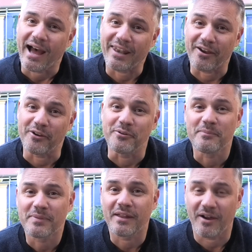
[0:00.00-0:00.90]
Hello,
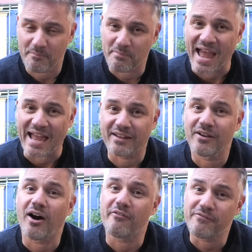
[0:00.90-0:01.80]
I'm
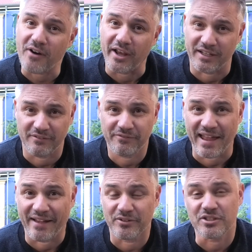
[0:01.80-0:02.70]
back. I finally
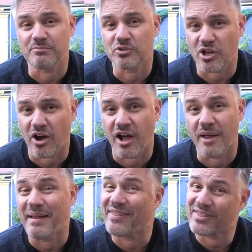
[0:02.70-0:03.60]
found some
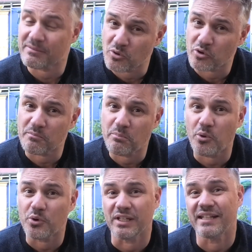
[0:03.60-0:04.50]
time and, more
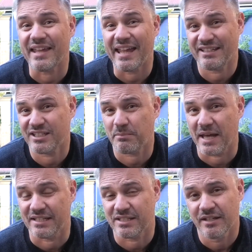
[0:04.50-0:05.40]
importantly, the
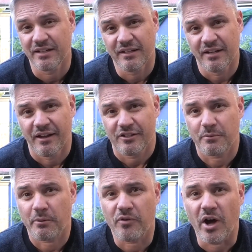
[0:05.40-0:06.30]
headspace
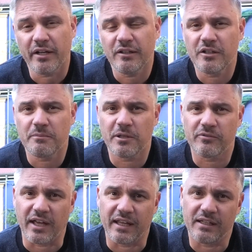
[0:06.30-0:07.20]
to provide a little
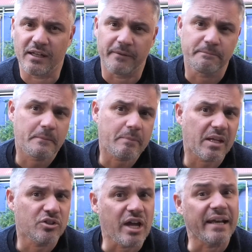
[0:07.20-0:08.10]
bit of a
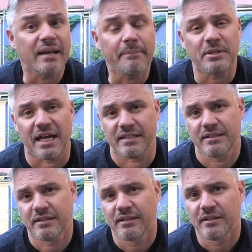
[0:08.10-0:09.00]
channel
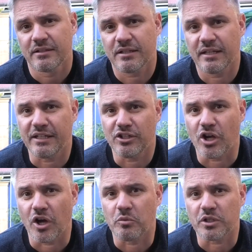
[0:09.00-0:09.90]
update to let
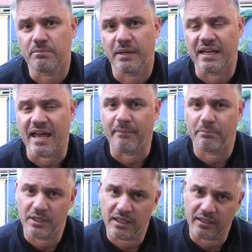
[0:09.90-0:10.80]
you know what's been
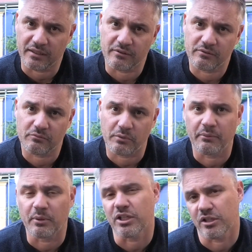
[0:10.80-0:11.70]
happening and
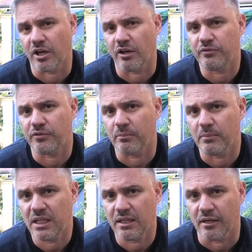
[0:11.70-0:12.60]
where we're going to go
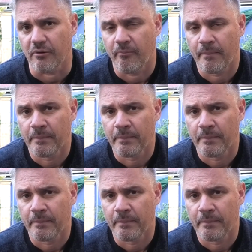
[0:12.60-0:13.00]
from here.